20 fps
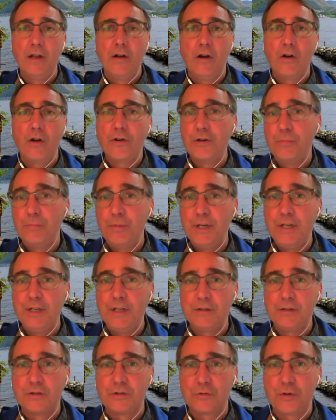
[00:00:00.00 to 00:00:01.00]
Are you
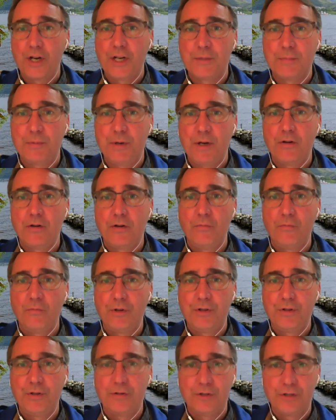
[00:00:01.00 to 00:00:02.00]
being transparent with
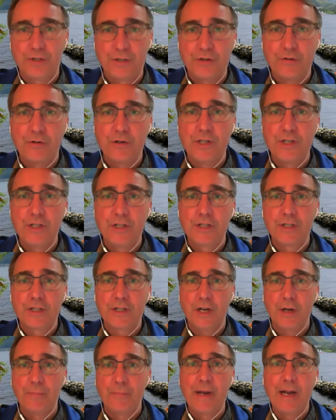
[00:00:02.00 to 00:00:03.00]
your students
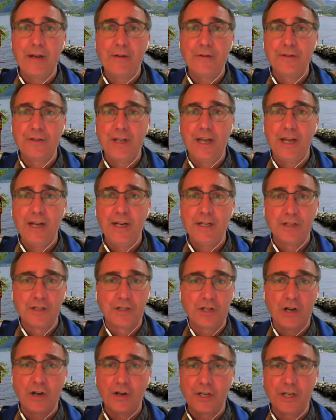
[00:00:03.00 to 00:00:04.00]
about that and
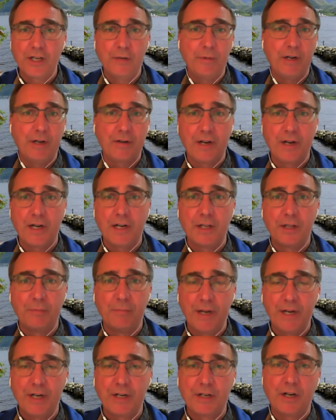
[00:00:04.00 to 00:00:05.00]
talking about kind of the
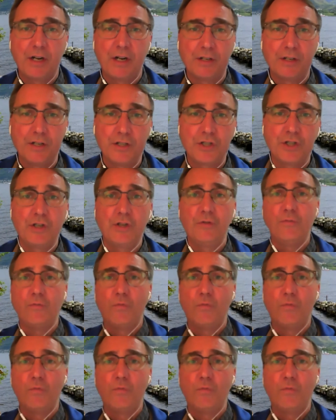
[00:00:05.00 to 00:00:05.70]
metacognition,